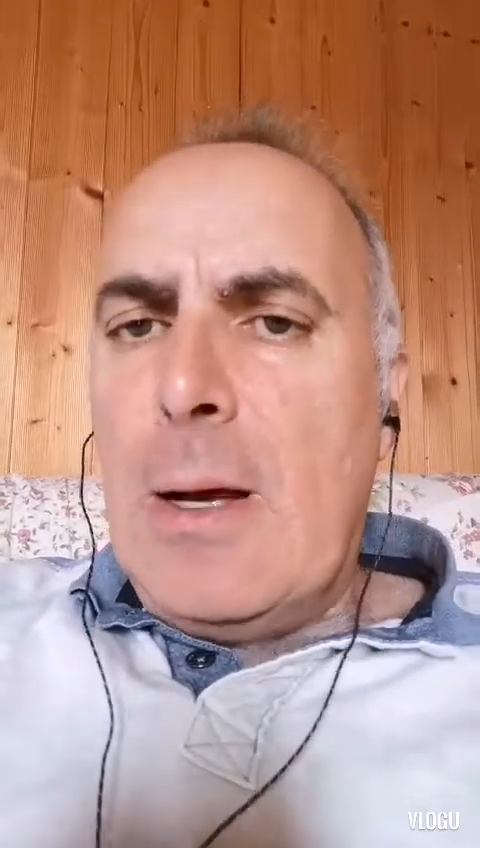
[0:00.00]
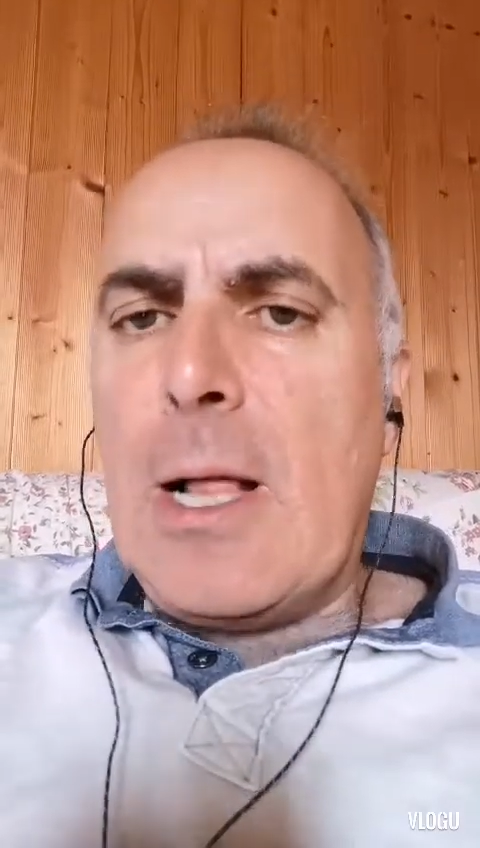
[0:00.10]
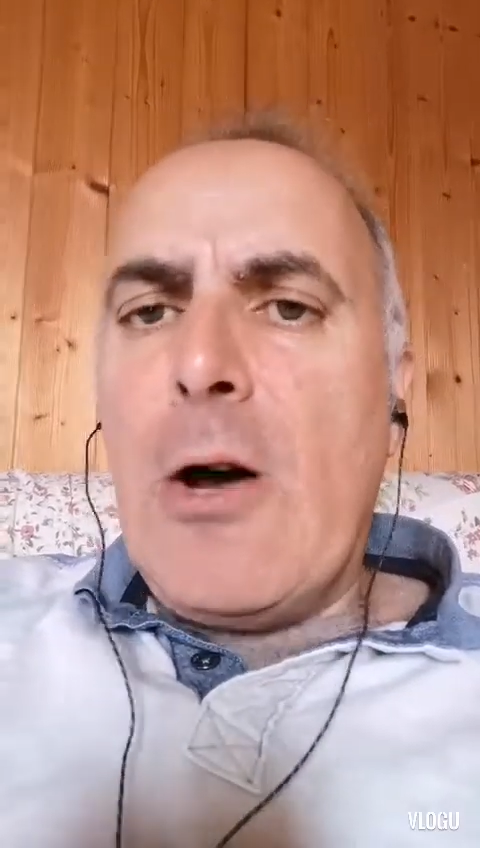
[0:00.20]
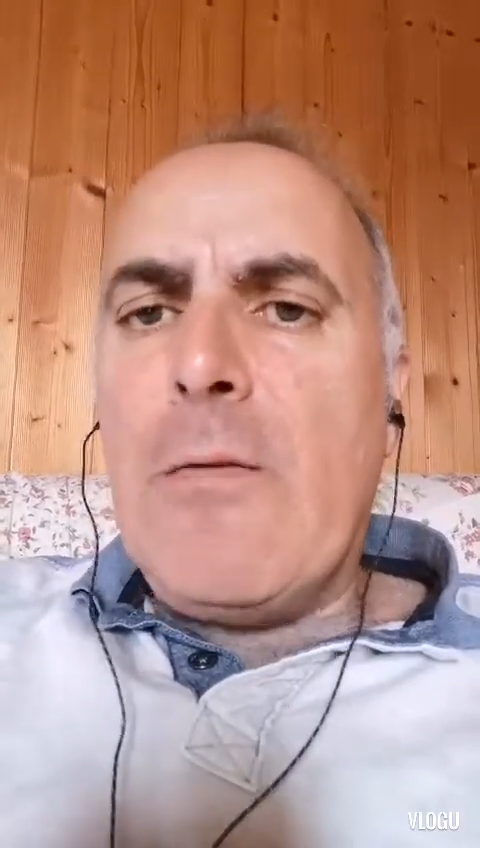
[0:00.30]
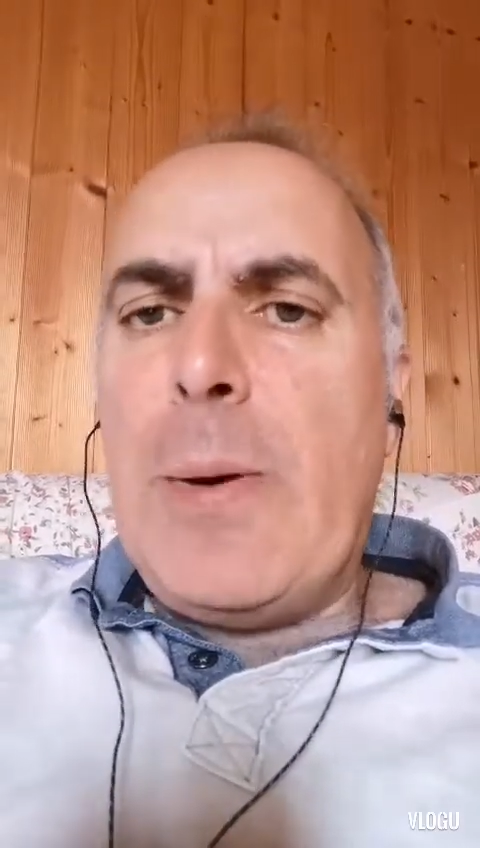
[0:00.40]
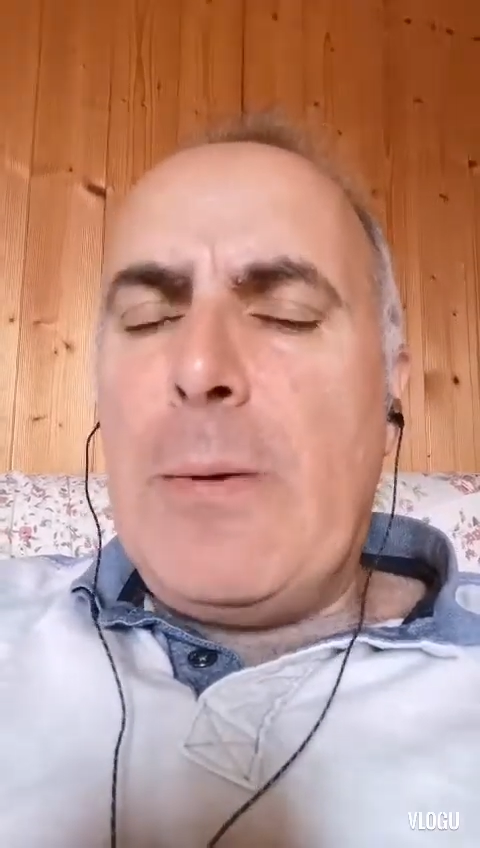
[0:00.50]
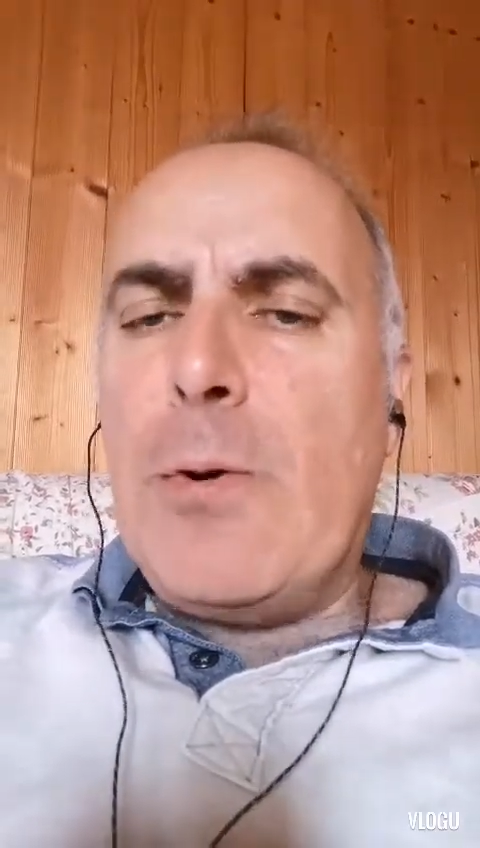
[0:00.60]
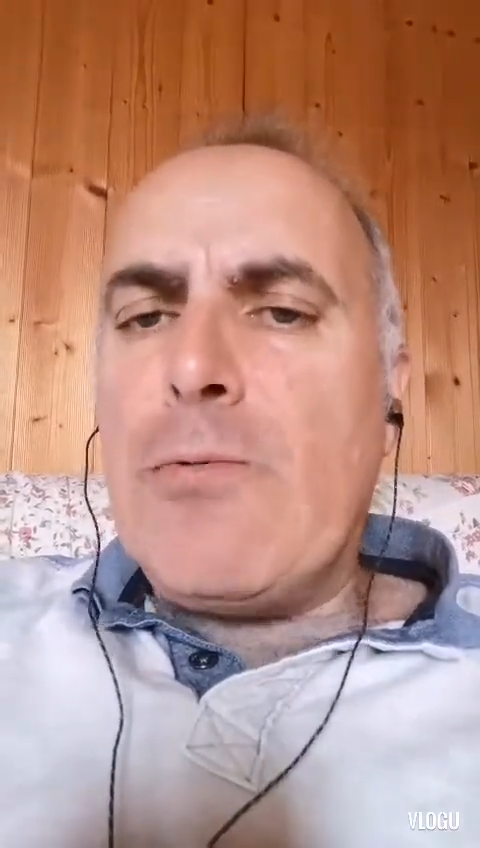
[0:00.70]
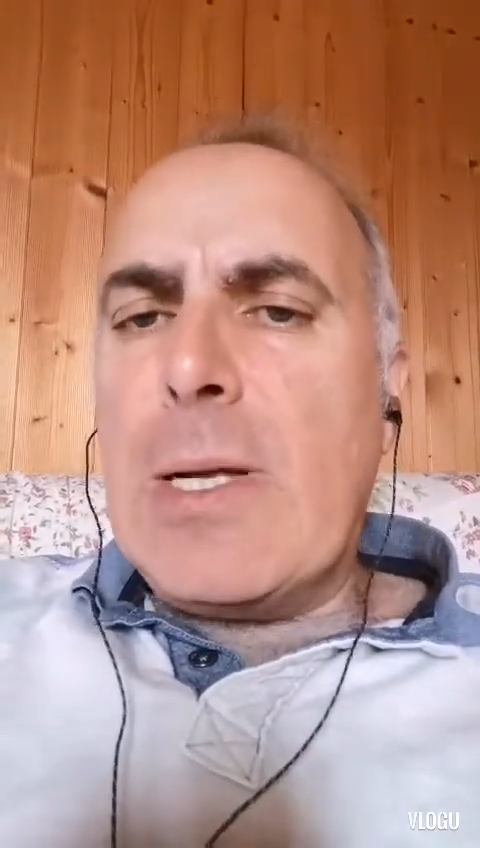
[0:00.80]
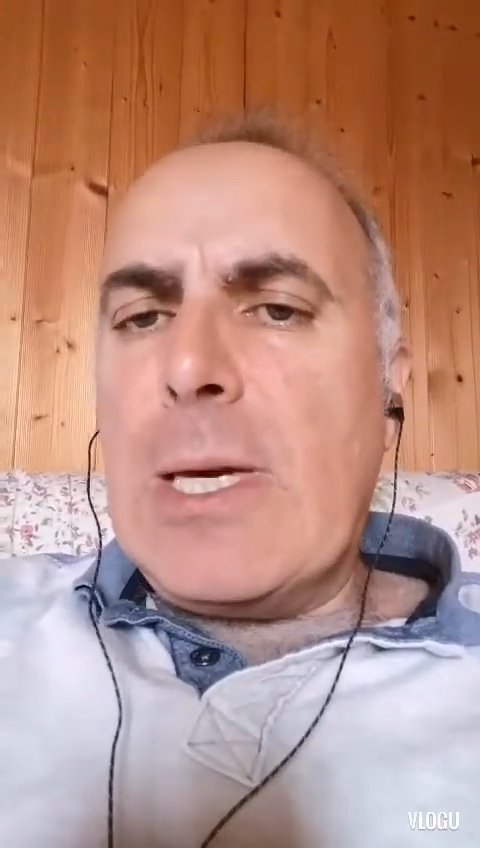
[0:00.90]
A lot of
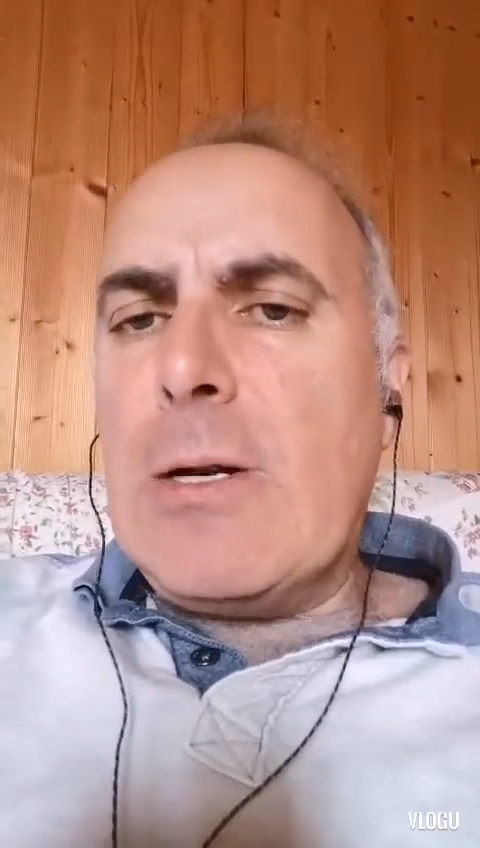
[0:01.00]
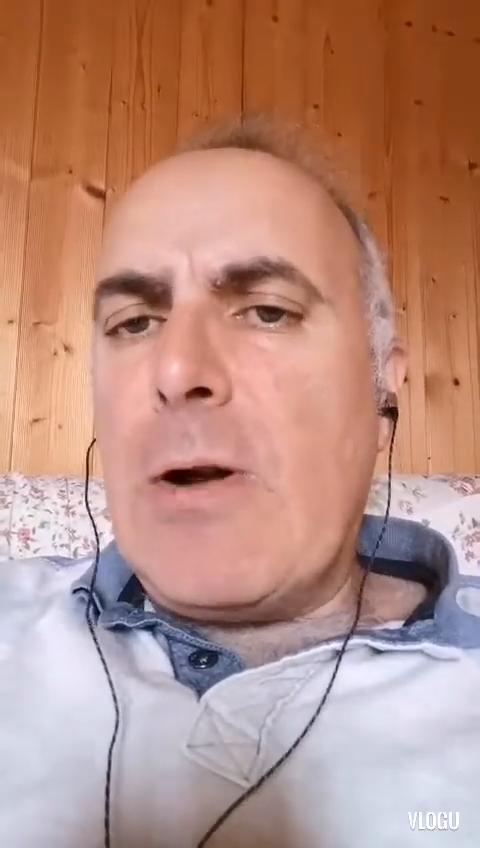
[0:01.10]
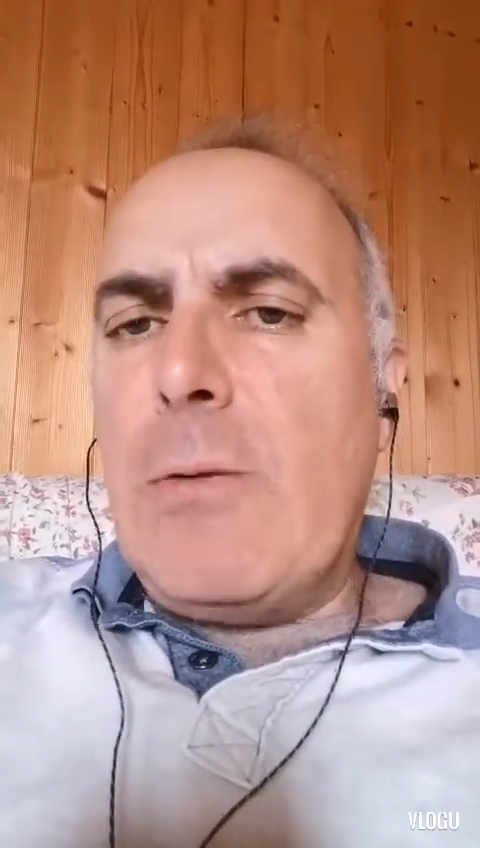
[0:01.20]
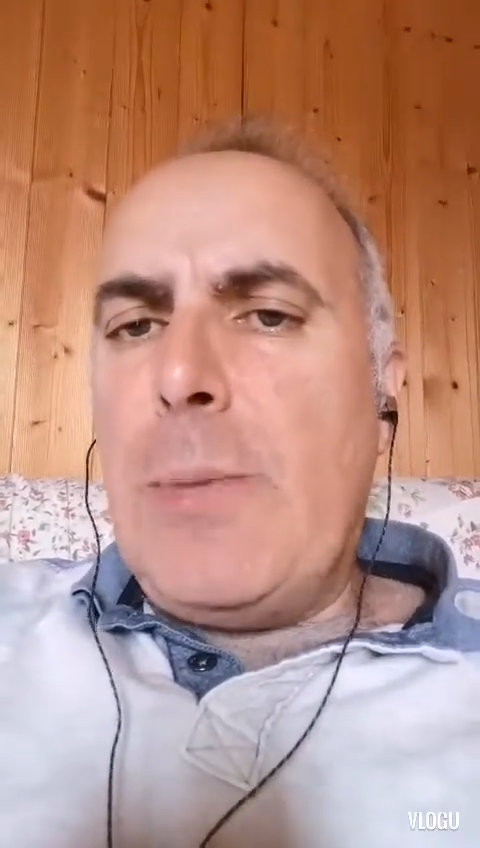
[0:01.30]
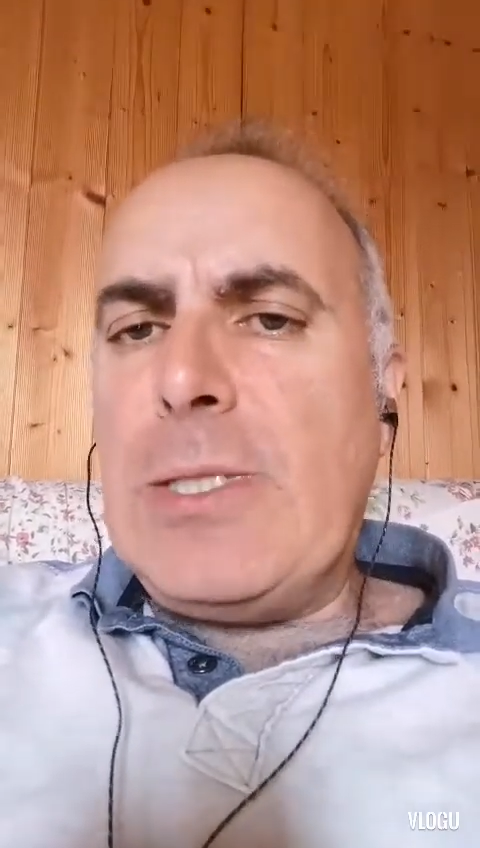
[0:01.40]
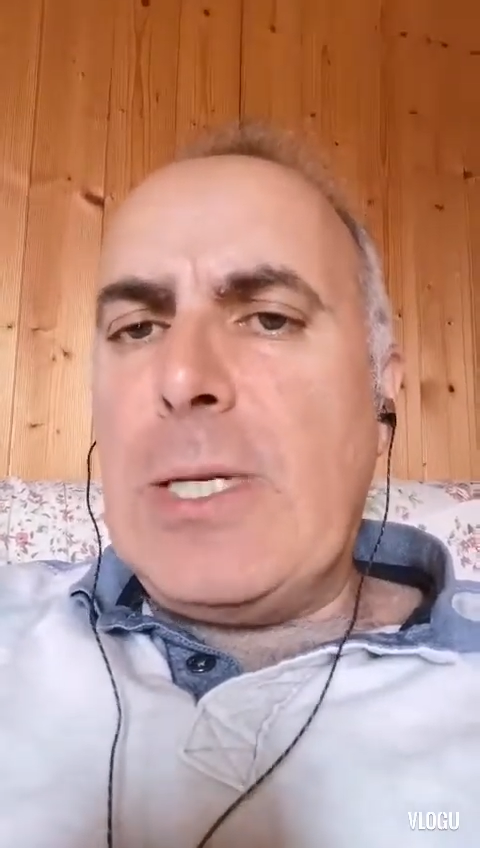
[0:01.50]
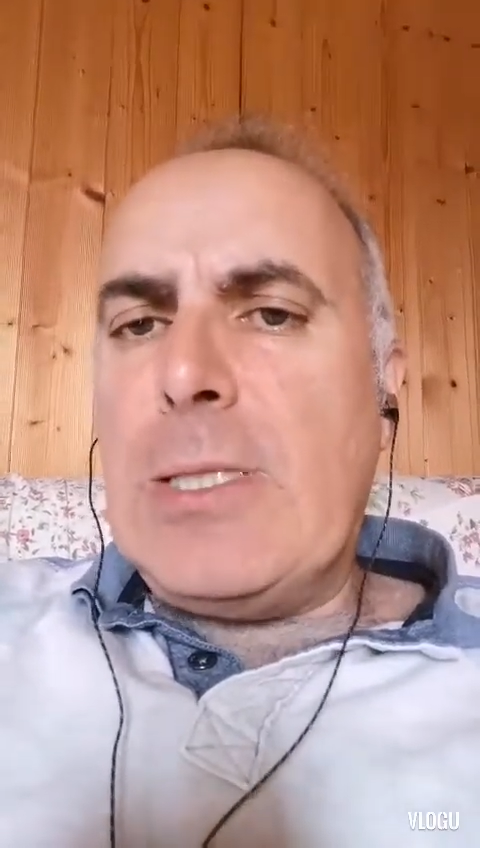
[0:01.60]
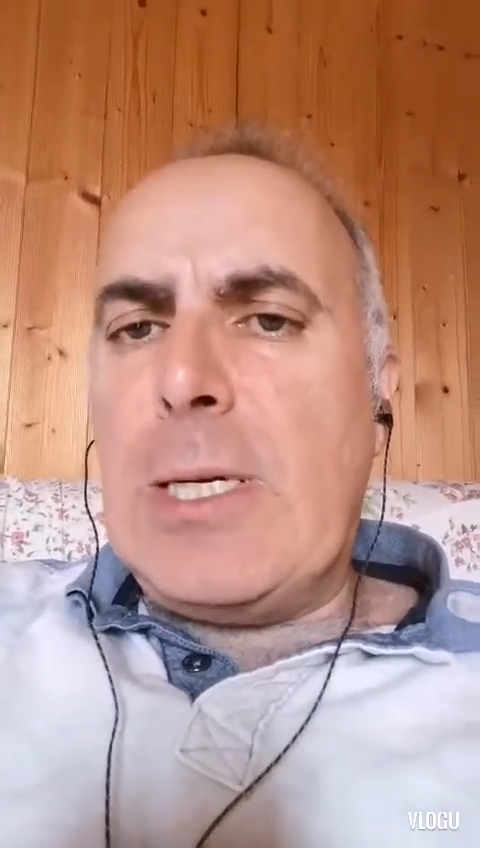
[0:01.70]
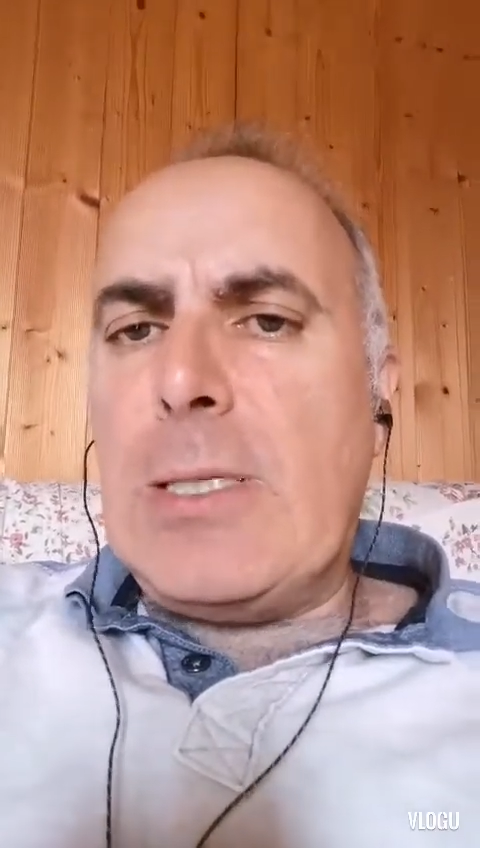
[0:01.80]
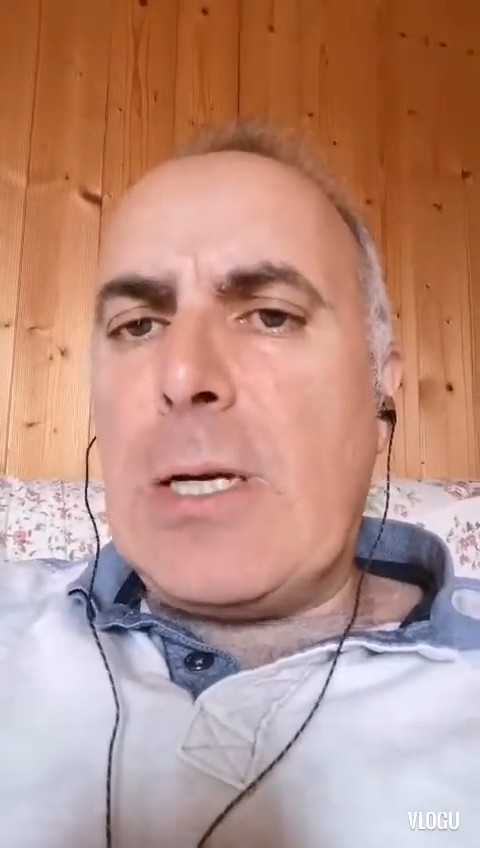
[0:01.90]
people running their own
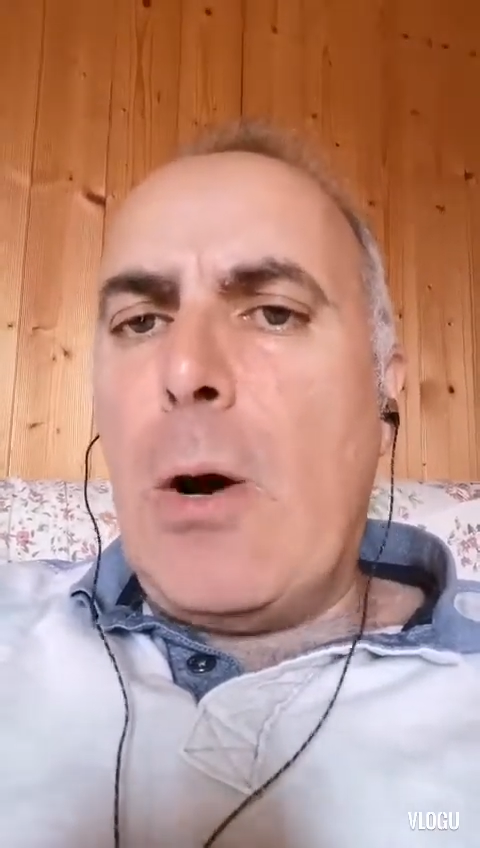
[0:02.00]
businesses